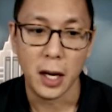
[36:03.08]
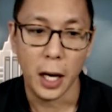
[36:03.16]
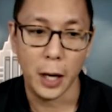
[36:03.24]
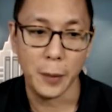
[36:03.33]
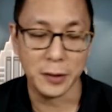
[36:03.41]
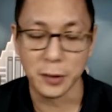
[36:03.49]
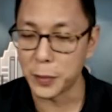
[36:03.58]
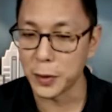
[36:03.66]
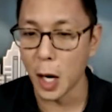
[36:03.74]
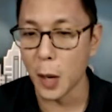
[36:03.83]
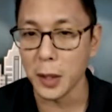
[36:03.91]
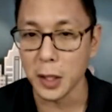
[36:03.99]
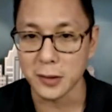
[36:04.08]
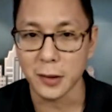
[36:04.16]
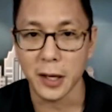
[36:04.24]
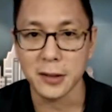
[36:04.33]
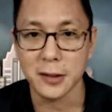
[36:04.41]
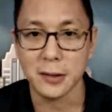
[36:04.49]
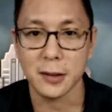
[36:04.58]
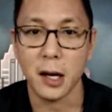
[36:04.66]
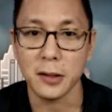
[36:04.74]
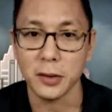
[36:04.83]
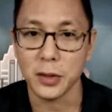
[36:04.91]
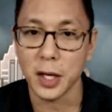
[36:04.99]
Is it predominantly just licensing
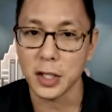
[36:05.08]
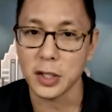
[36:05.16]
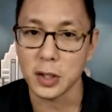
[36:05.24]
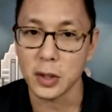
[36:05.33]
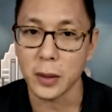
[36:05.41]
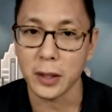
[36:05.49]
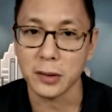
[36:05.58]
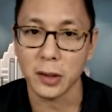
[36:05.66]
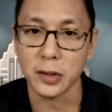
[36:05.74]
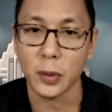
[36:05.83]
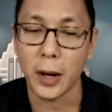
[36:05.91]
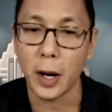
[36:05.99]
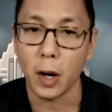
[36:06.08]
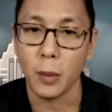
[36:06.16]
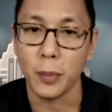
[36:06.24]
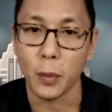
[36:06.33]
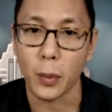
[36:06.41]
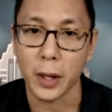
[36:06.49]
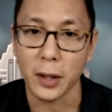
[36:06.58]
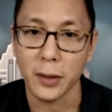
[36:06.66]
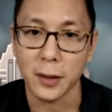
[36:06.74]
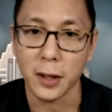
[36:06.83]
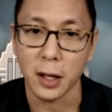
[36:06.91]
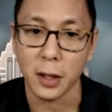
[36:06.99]
consultation? Do you guys also help with
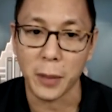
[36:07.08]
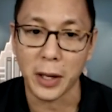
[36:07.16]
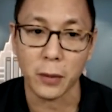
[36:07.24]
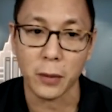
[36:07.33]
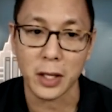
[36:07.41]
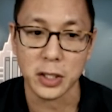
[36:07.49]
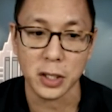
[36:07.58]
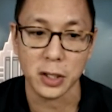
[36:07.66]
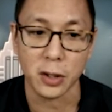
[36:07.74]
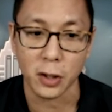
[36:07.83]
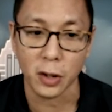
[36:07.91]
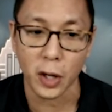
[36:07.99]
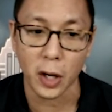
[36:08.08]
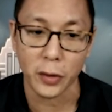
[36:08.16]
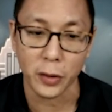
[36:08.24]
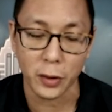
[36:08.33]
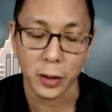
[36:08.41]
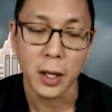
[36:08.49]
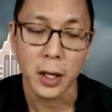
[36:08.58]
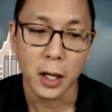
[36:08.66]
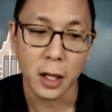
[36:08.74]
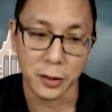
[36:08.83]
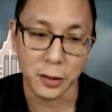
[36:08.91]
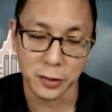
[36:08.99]
migration or other
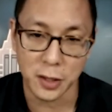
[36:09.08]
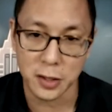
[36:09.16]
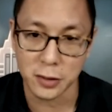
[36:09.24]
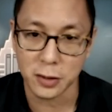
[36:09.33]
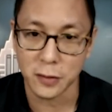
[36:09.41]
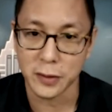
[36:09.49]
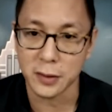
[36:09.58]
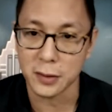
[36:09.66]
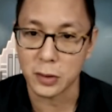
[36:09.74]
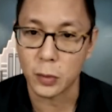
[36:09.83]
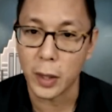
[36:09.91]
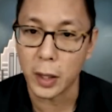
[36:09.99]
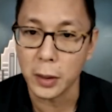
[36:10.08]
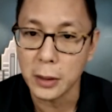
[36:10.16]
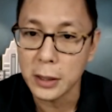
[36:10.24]
consultation services as well?